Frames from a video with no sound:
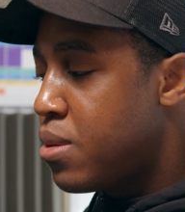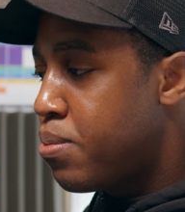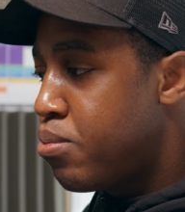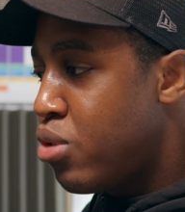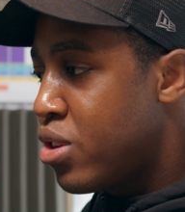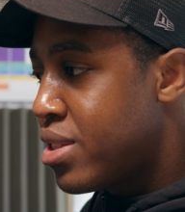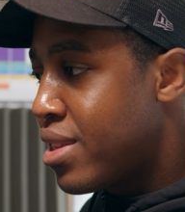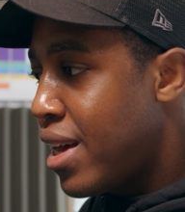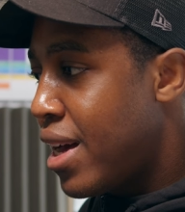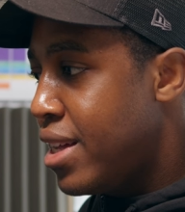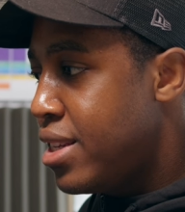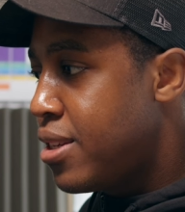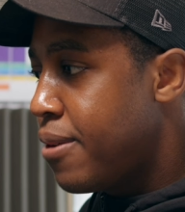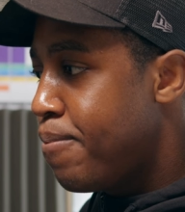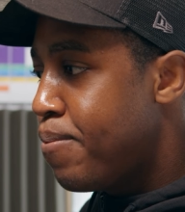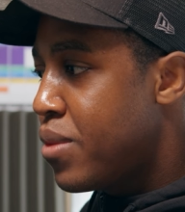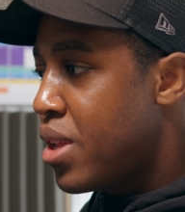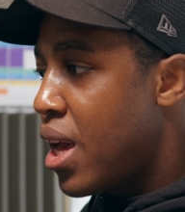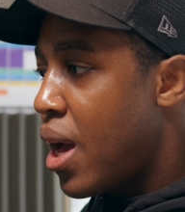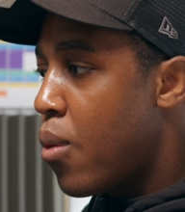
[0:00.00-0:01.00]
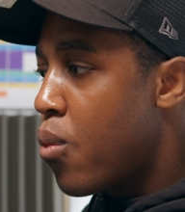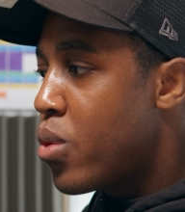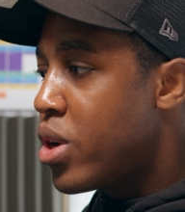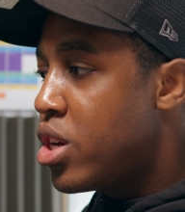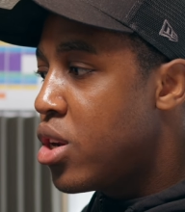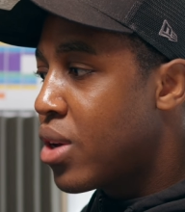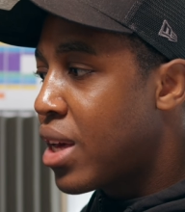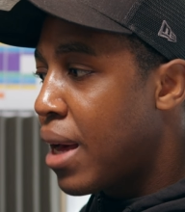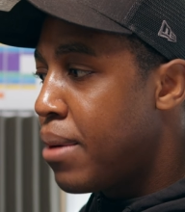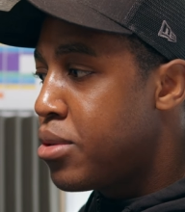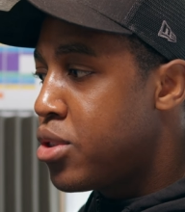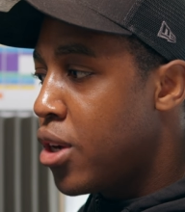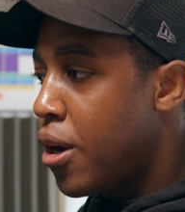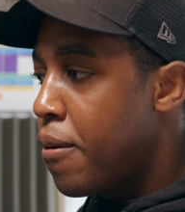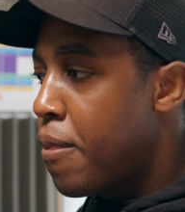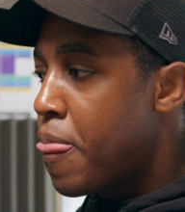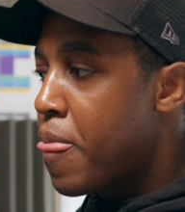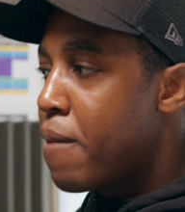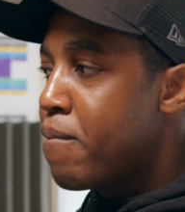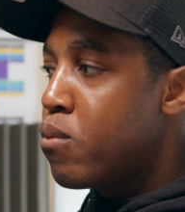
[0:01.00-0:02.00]
press add and window capture.
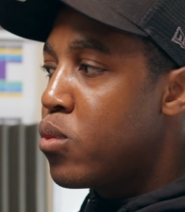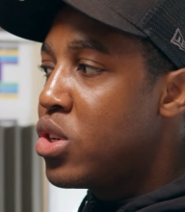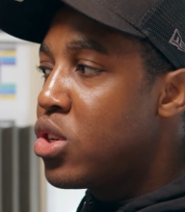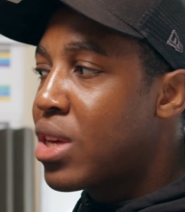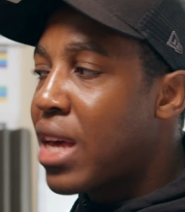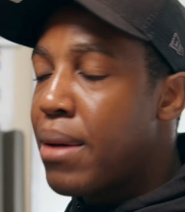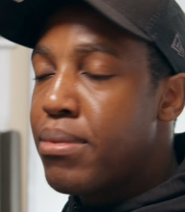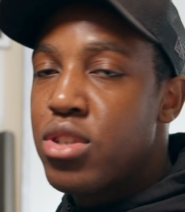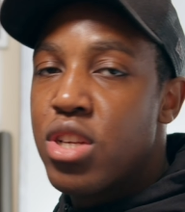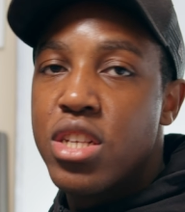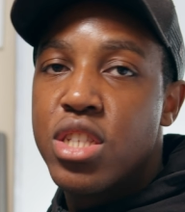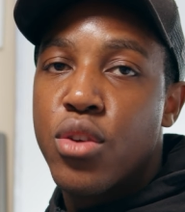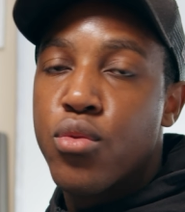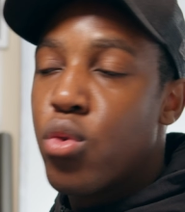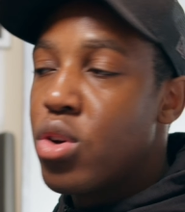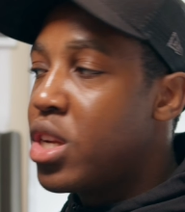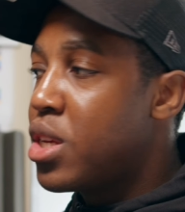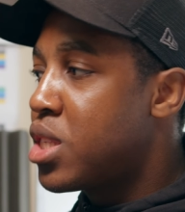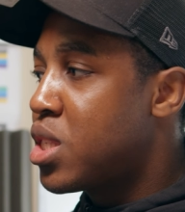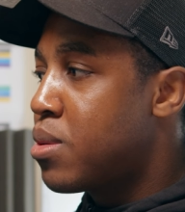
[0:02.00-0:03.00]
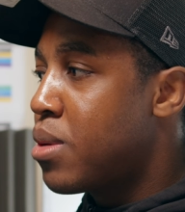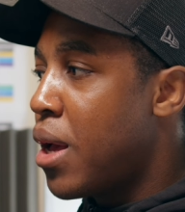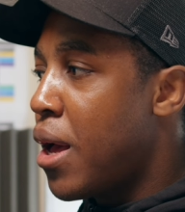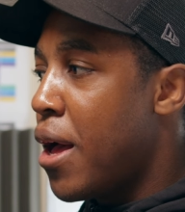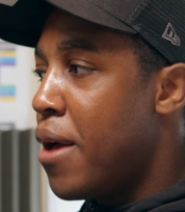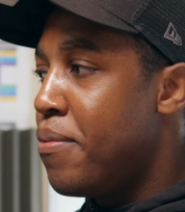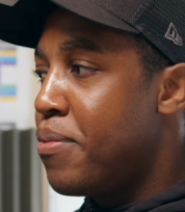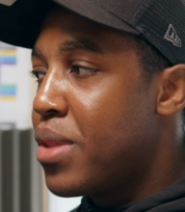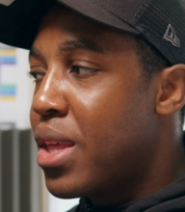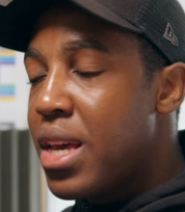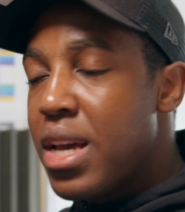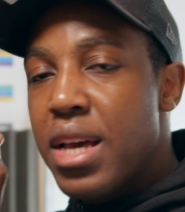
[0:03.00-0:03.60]
Window capture is if you want to